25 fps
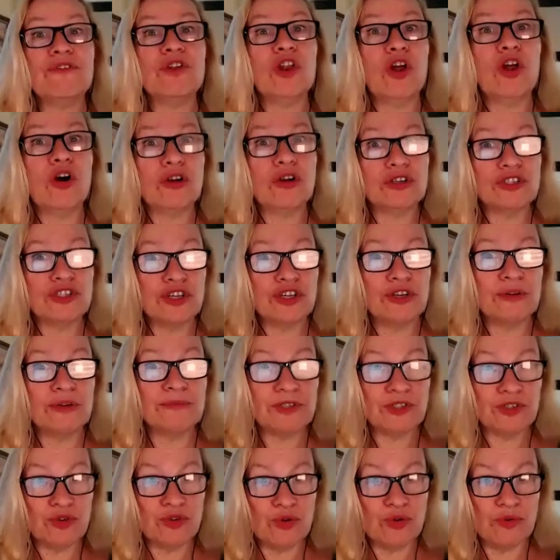for
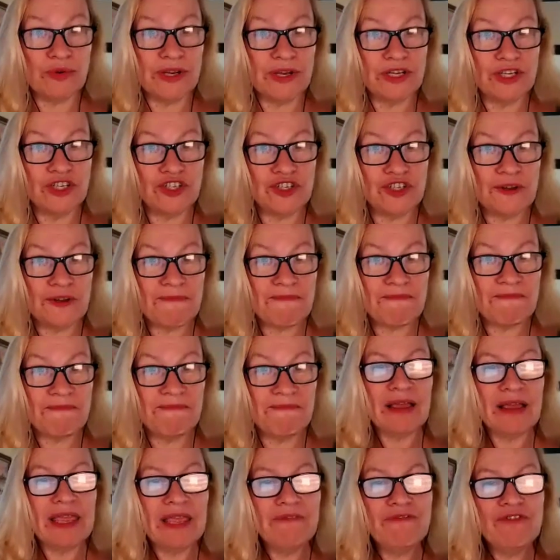long-term storage.
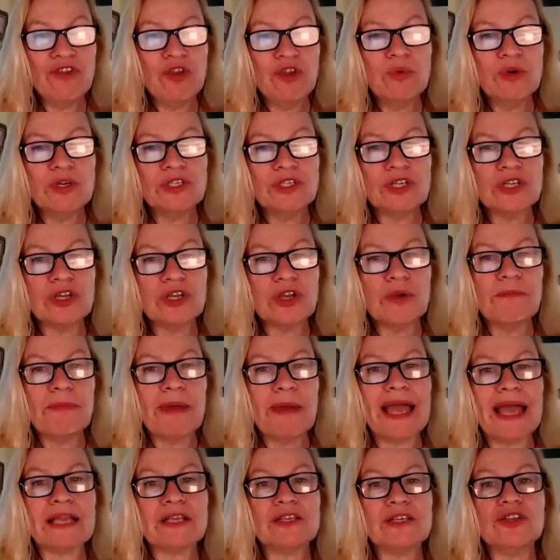Now, if you were to go
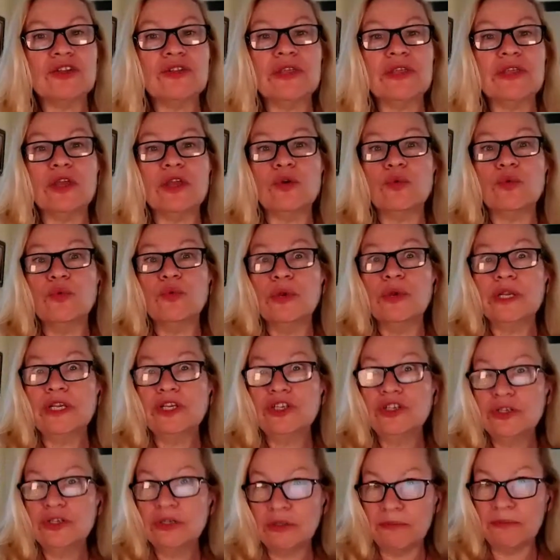back to the
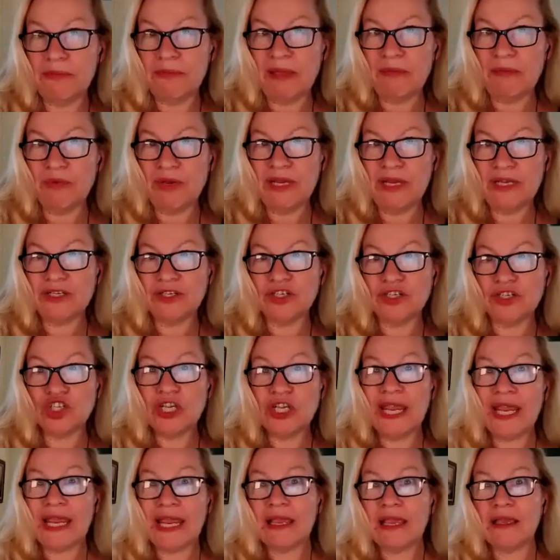original memory to
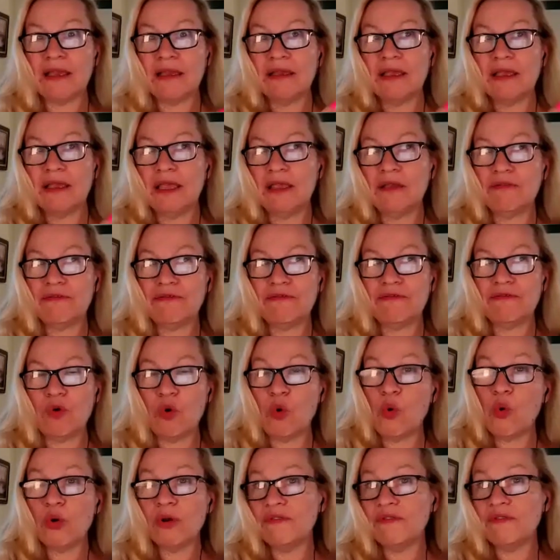check if
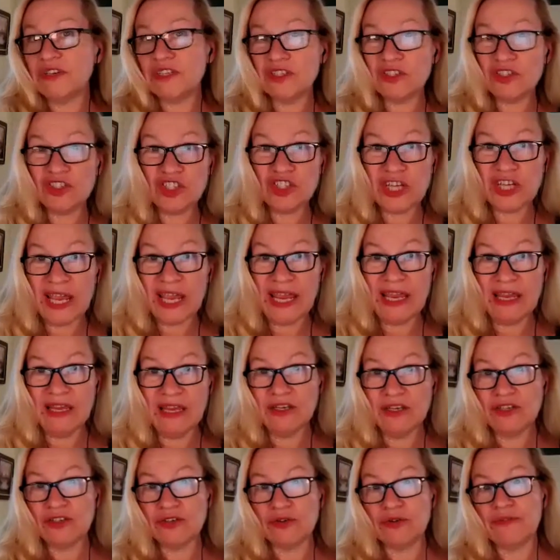all of it has
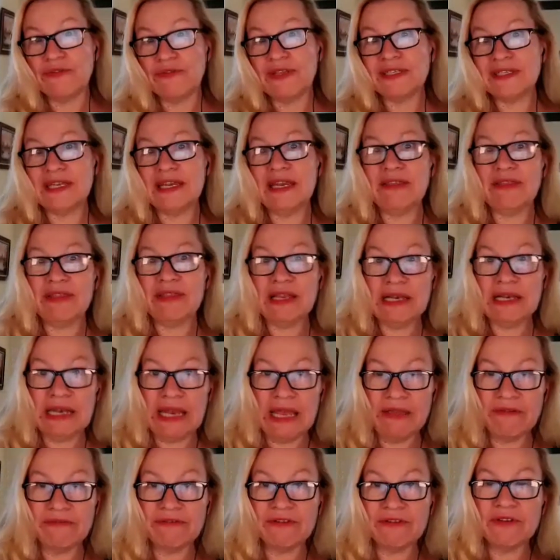changed or if there's anything
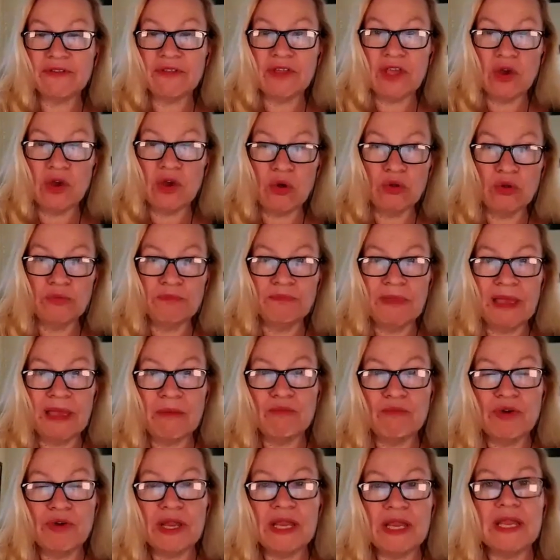left of the old
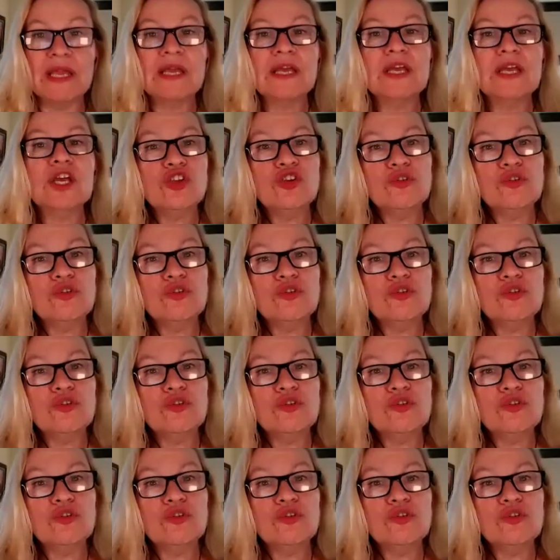memory,